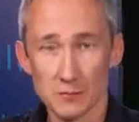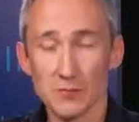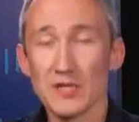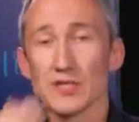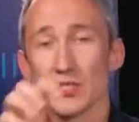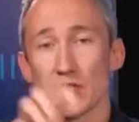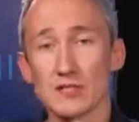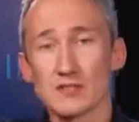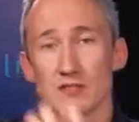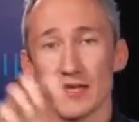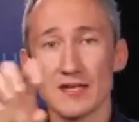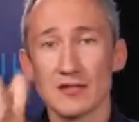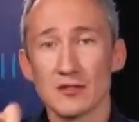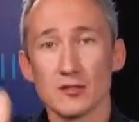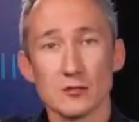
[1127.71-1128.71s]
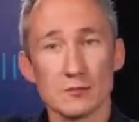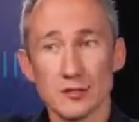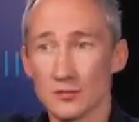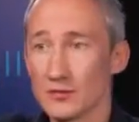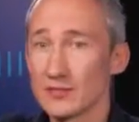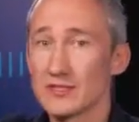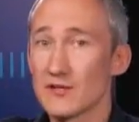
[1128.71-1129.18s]
but each container could be
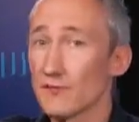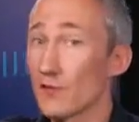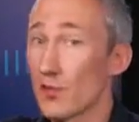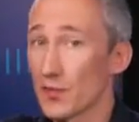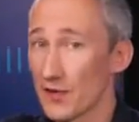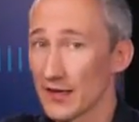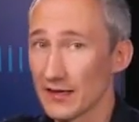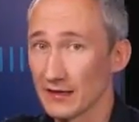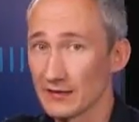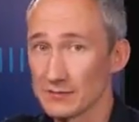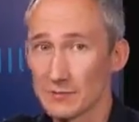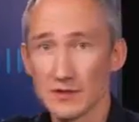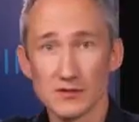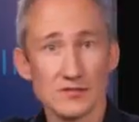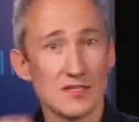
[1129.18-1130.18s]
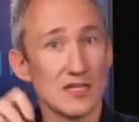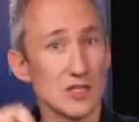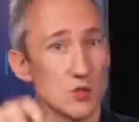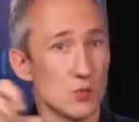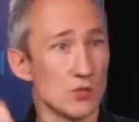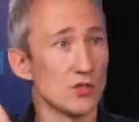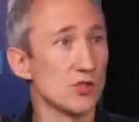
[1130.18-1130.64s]
doing different things because
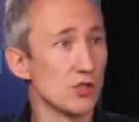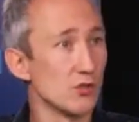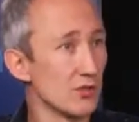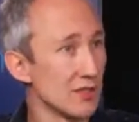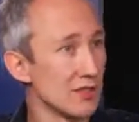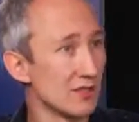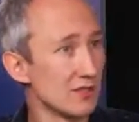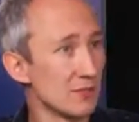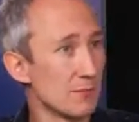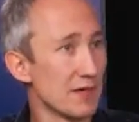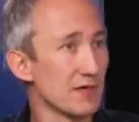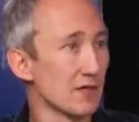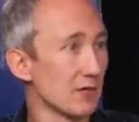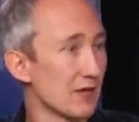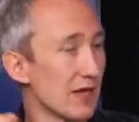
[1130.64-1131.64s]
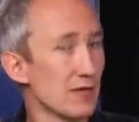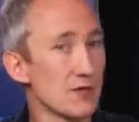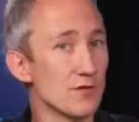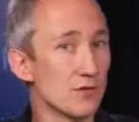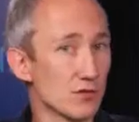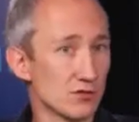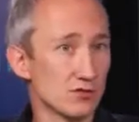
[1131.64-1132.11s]
each one is unique depending on how
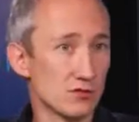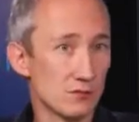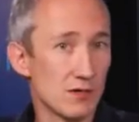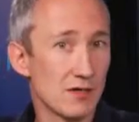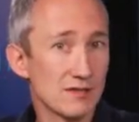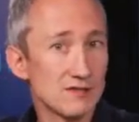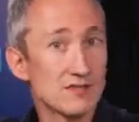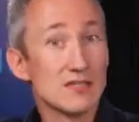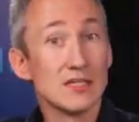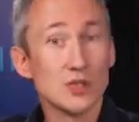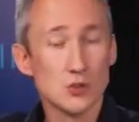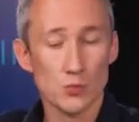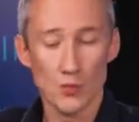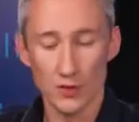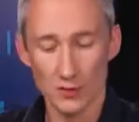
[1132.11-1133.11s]
you've customized each one.